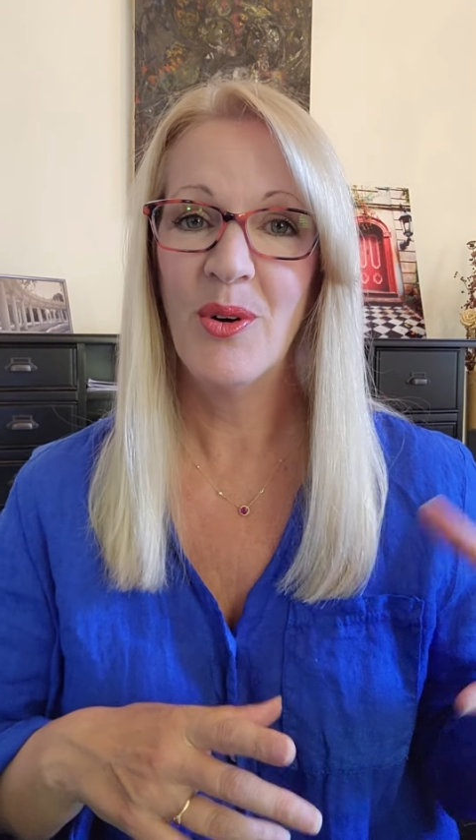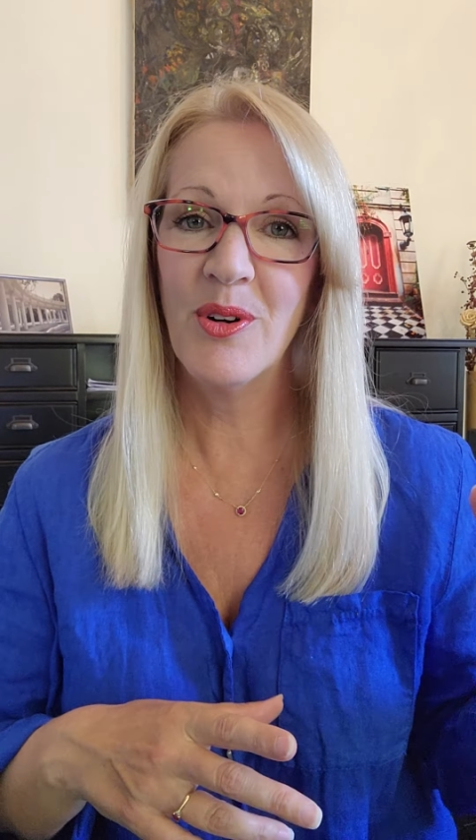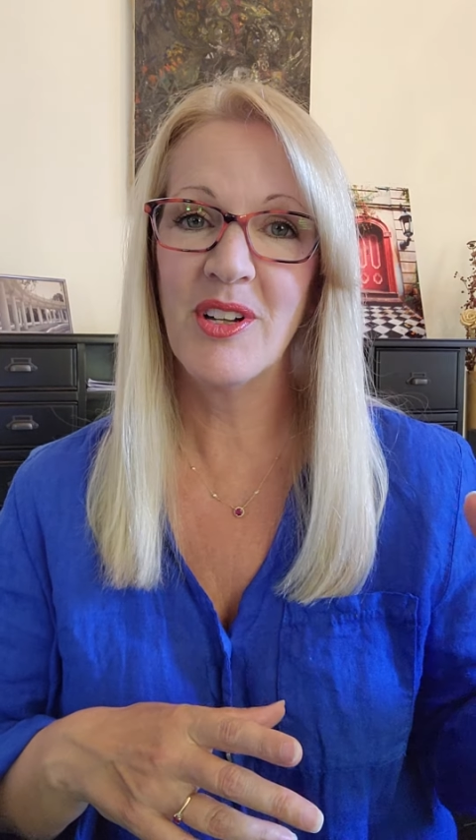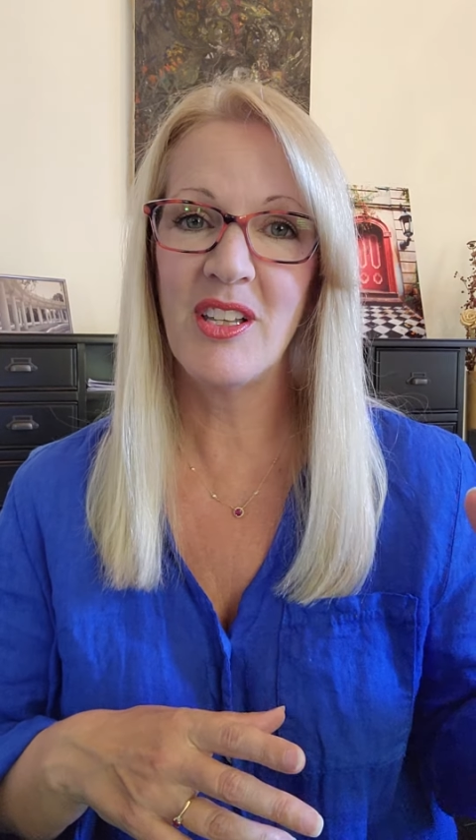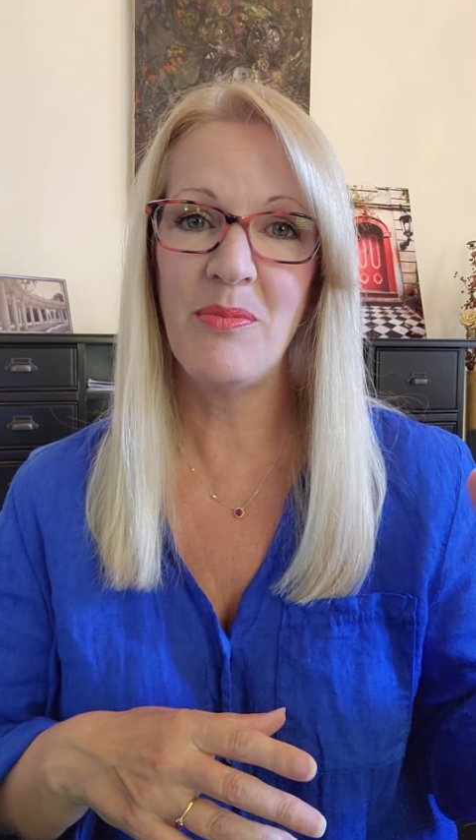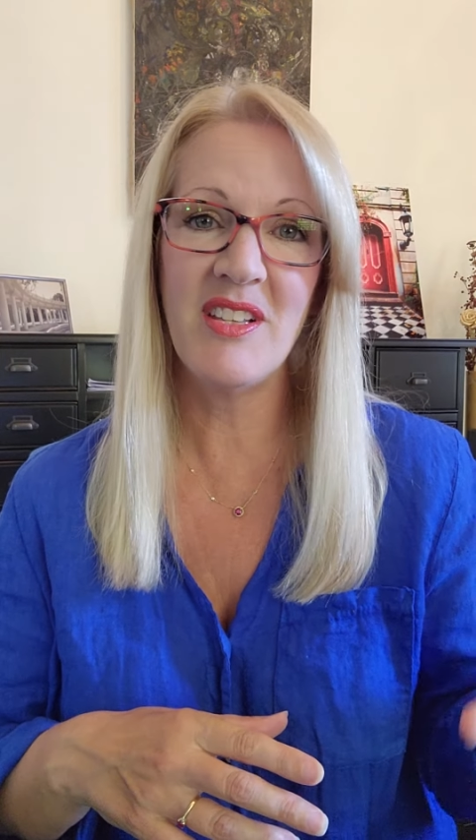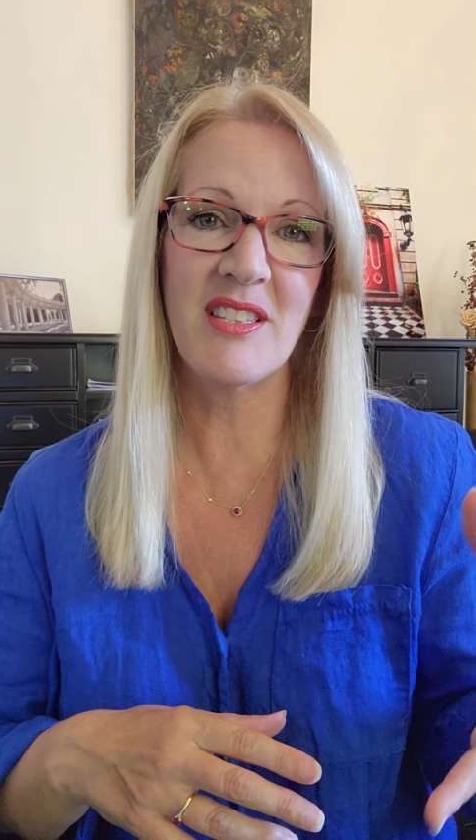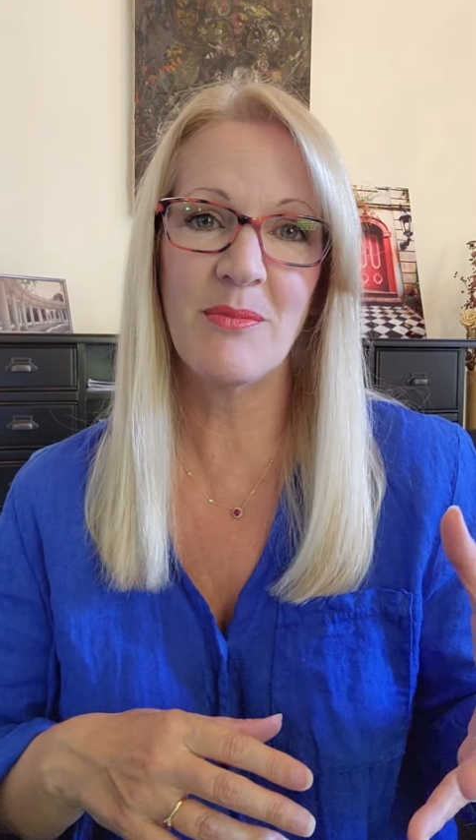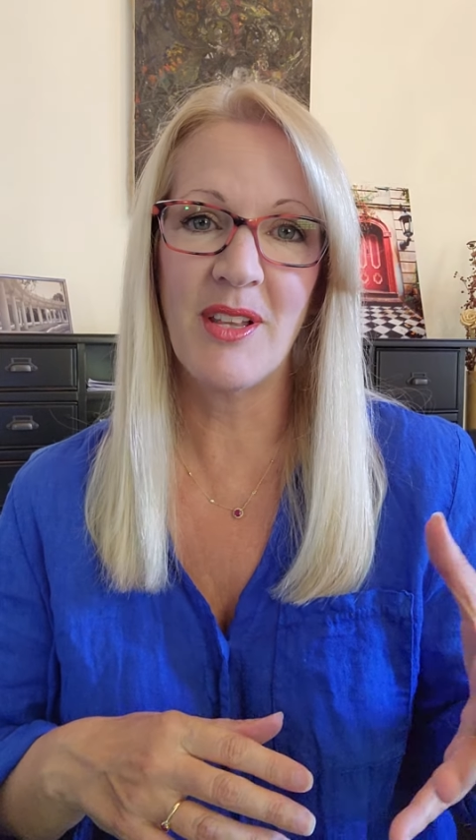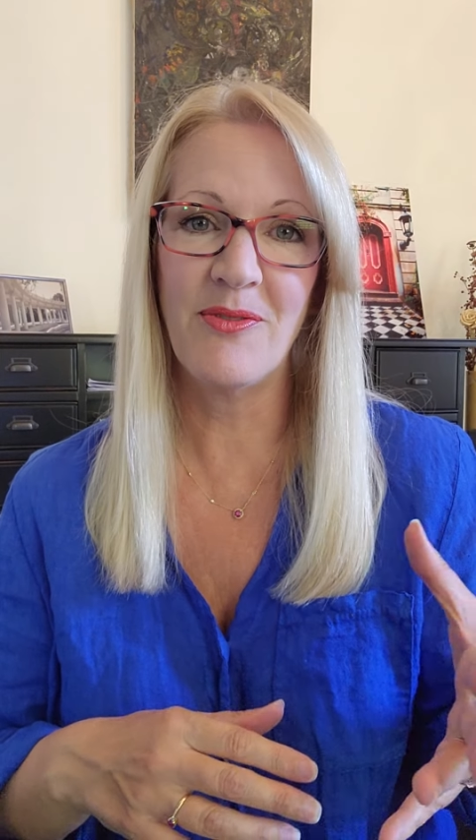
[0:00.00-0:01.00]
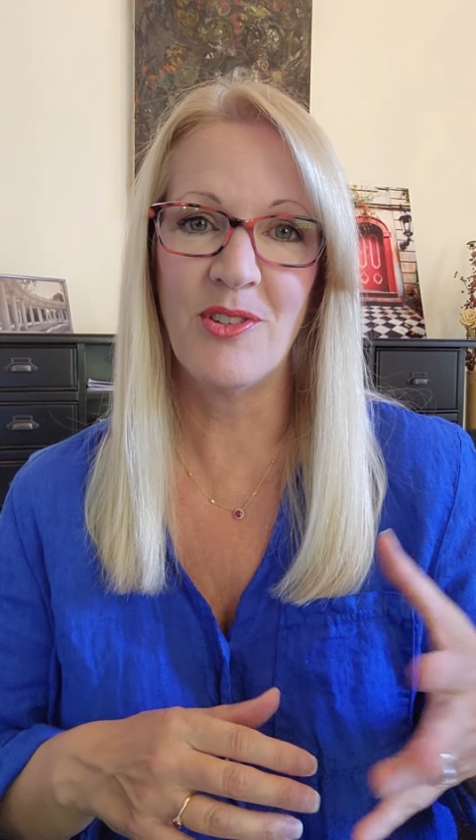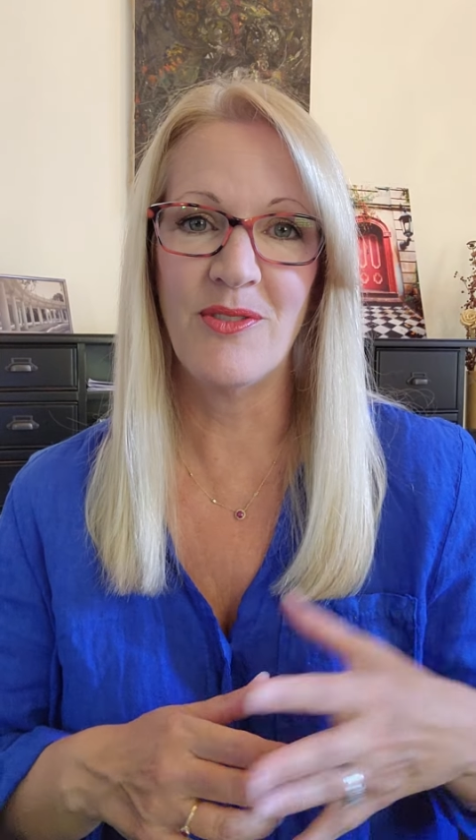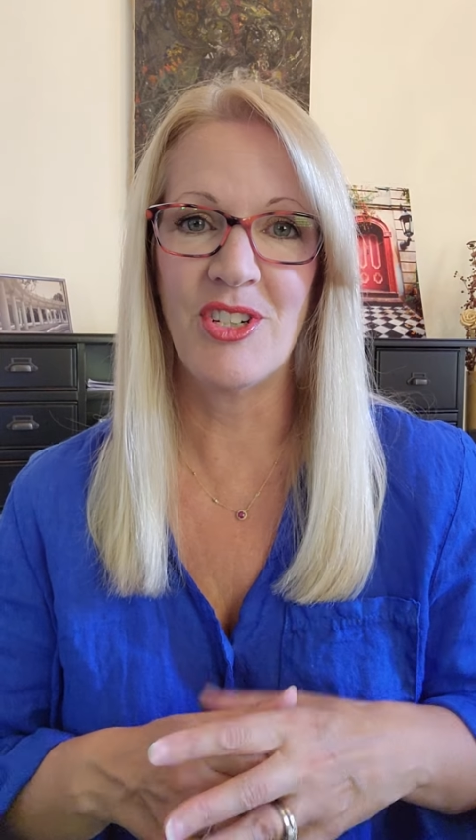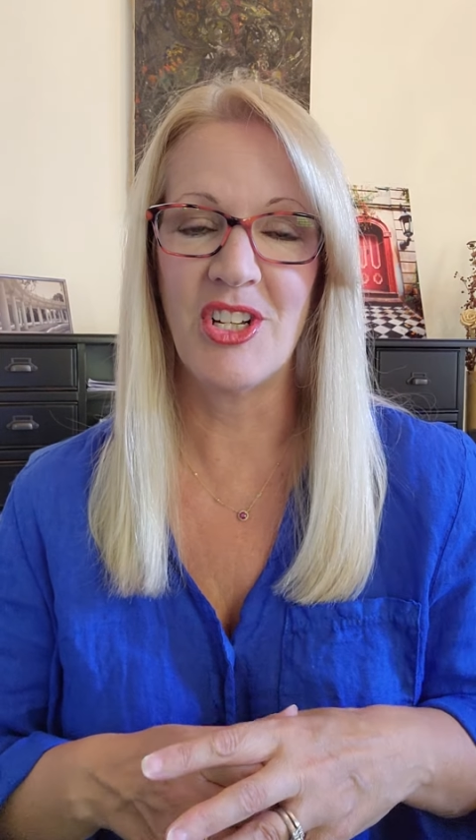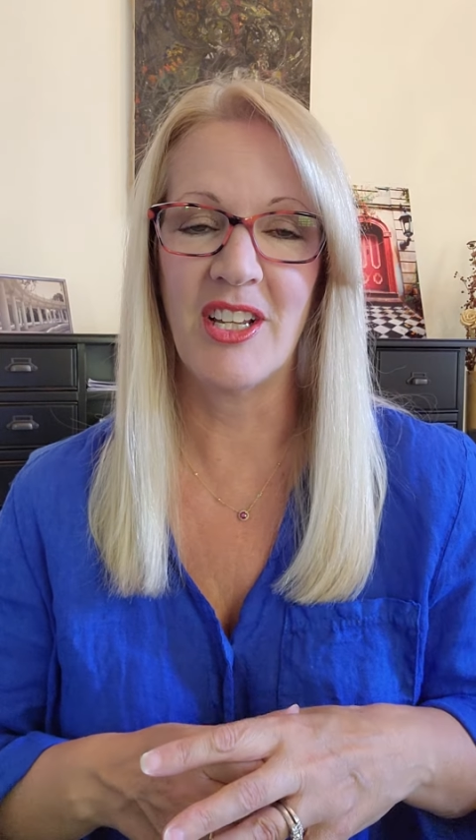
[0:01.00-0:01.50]
or it could be some
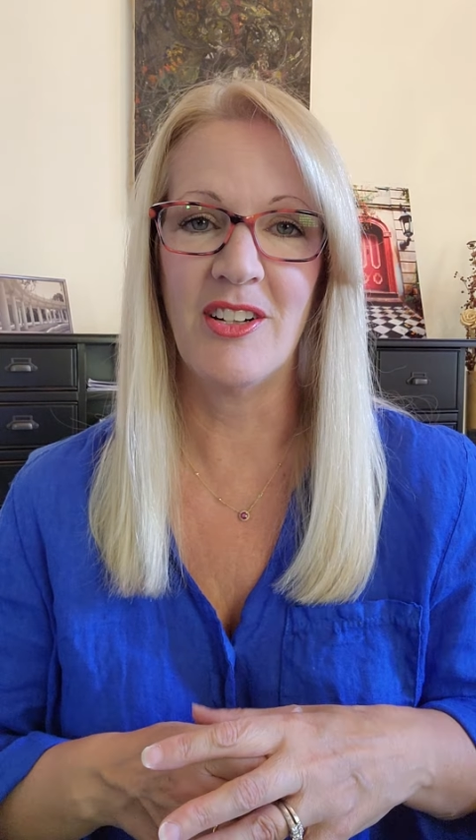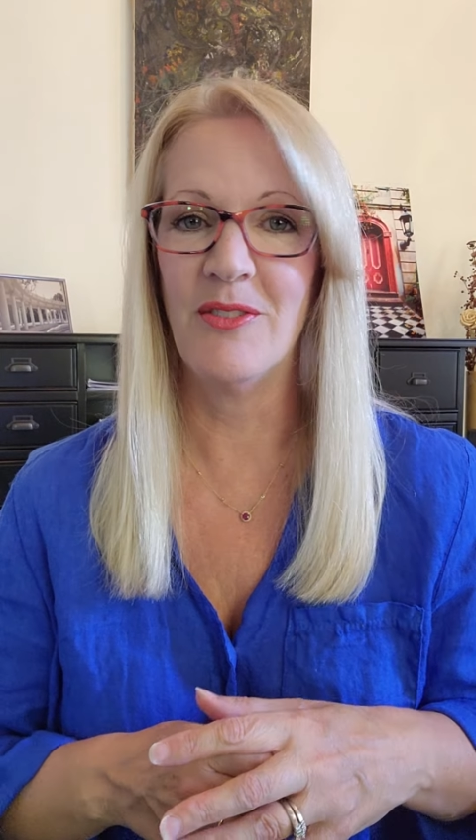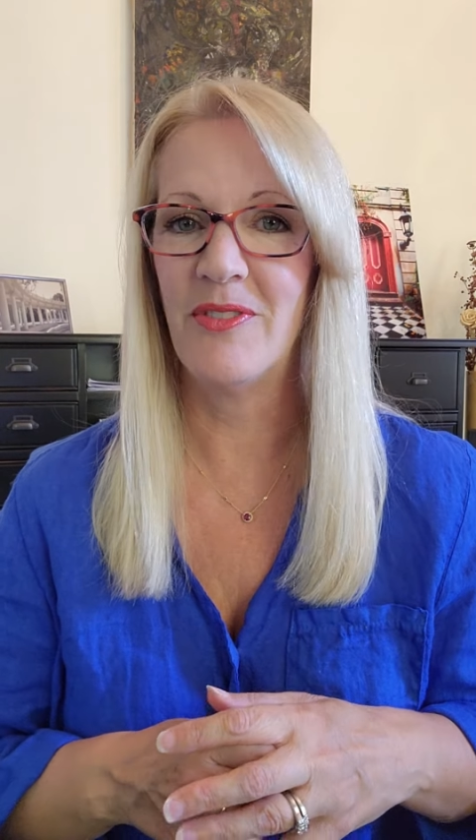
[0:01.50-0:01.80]
leftover chicken or